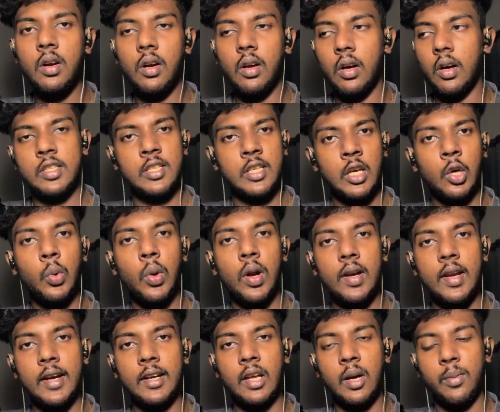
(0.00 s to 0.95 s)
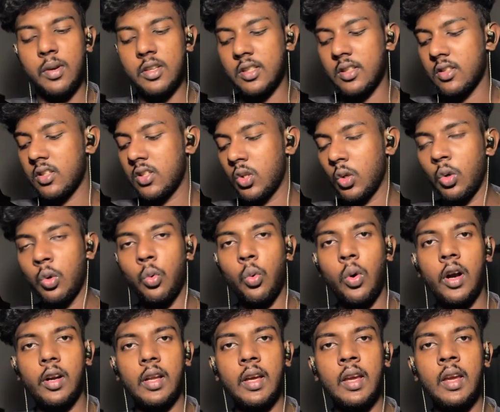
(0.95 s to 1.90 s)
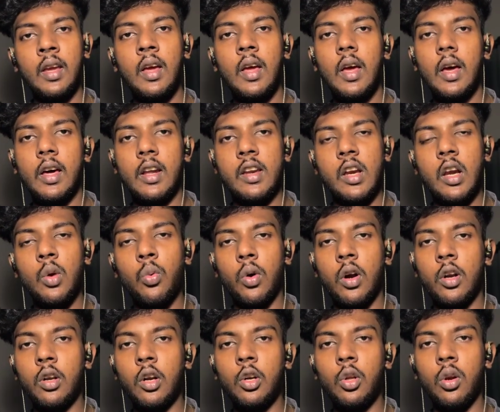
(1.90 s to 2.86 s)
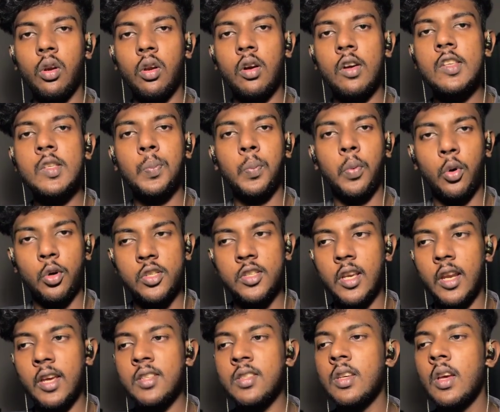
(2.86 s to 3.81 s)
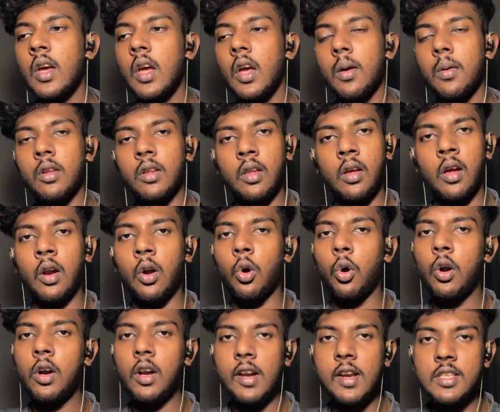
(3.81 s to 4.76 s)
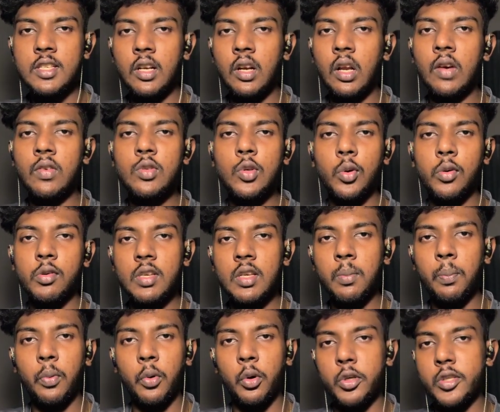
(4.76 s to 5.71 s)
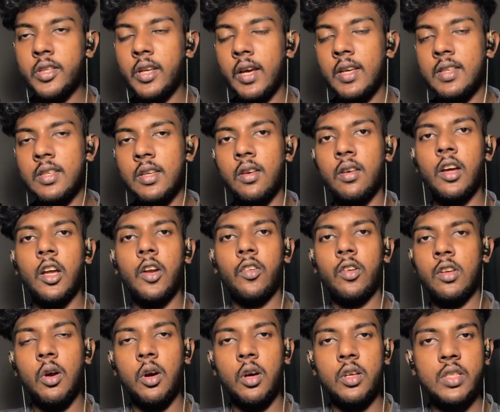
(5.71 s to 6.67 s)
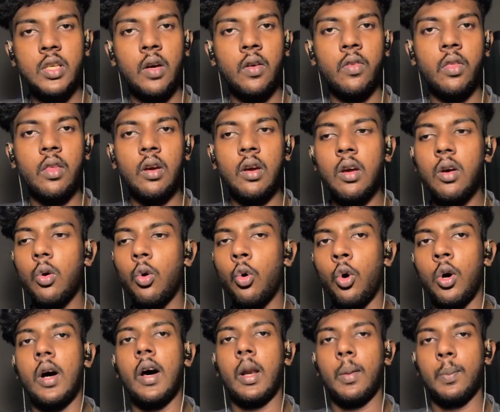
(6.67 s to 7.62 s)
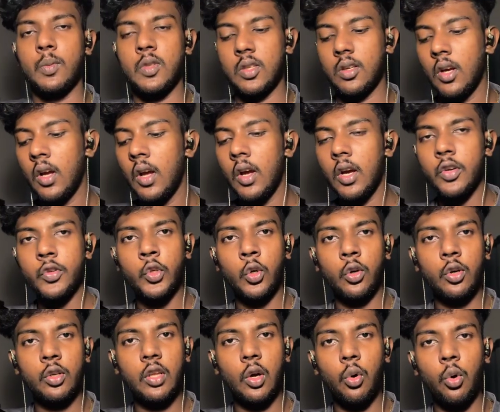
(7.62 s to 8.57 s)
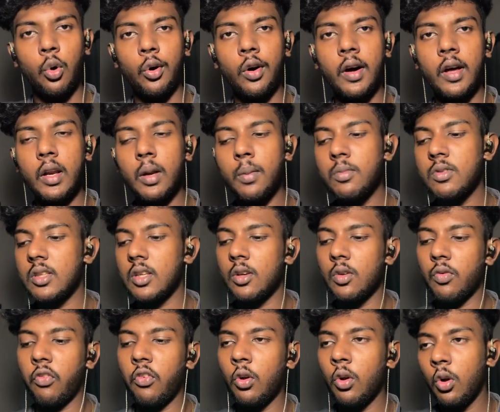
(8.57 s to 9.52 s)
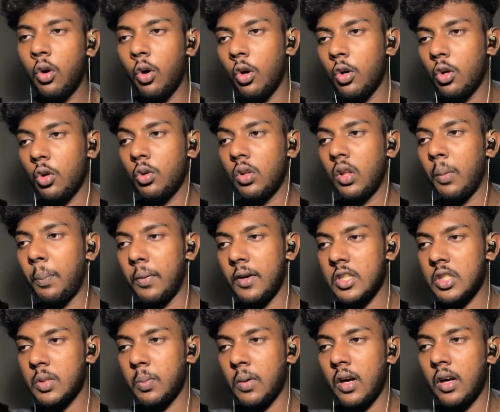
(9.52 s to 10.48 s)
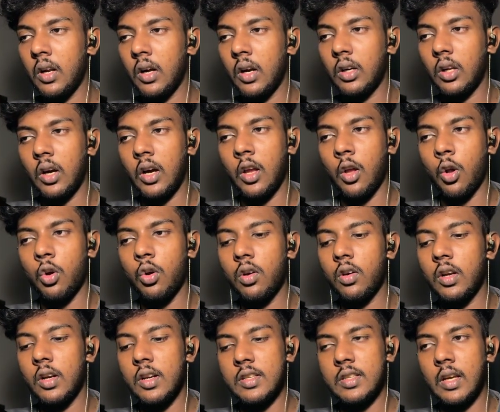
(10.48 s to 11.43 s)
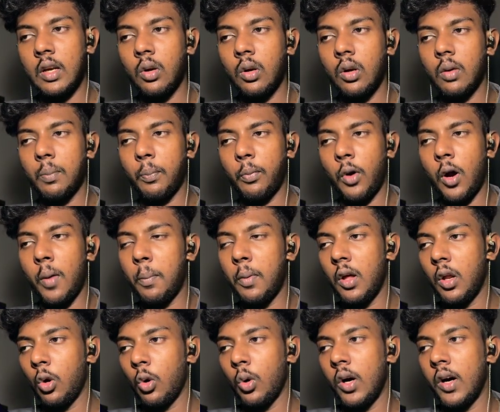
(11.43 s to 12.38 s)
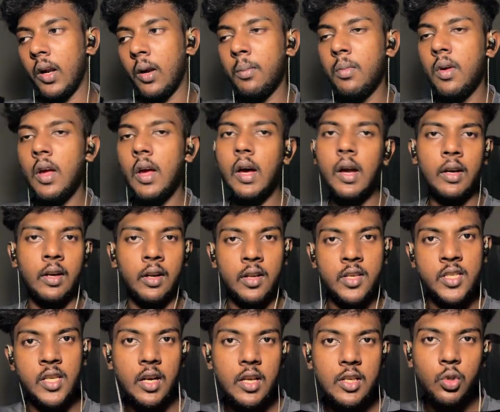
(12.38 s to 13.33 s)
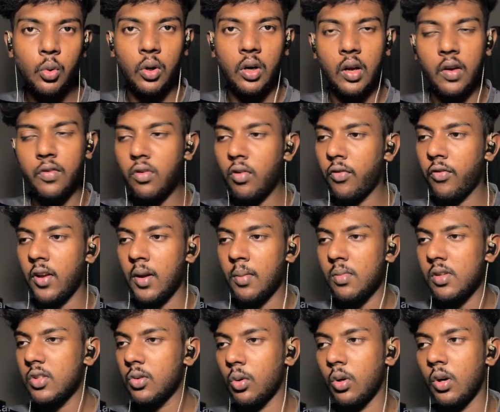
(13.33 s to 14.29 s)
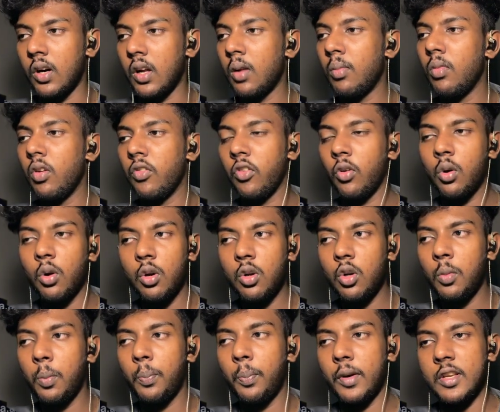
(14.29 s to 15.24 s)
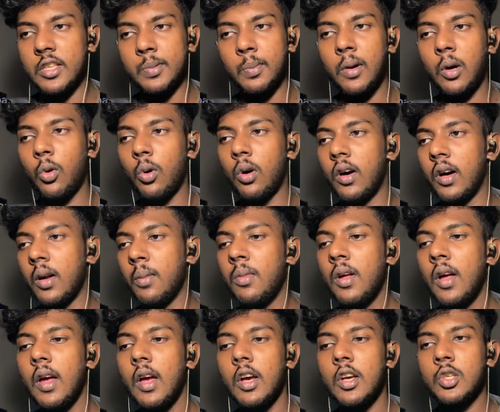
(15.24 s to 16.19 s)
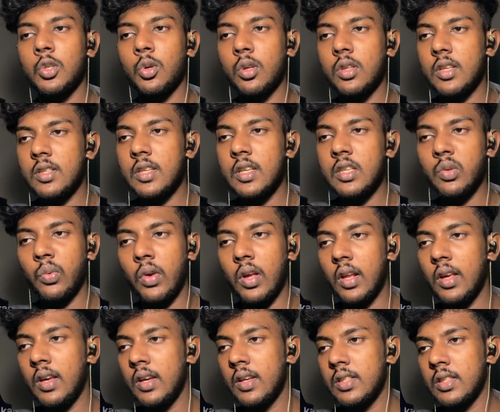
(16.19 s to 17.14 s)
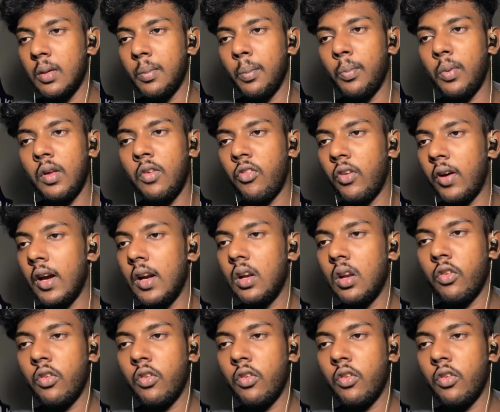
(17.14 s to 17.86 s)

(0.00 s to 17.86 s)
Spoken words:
SQL databases. So what I really wanted to learn is Postgres, and the whole reason of choosing Postgres here because of the ORMs. So the ORMs, if you go to the Prisma.io, it is an popular ORM. Drizzle is one of the famous ORM. If you go to Prisma ORM, so this is very simplified.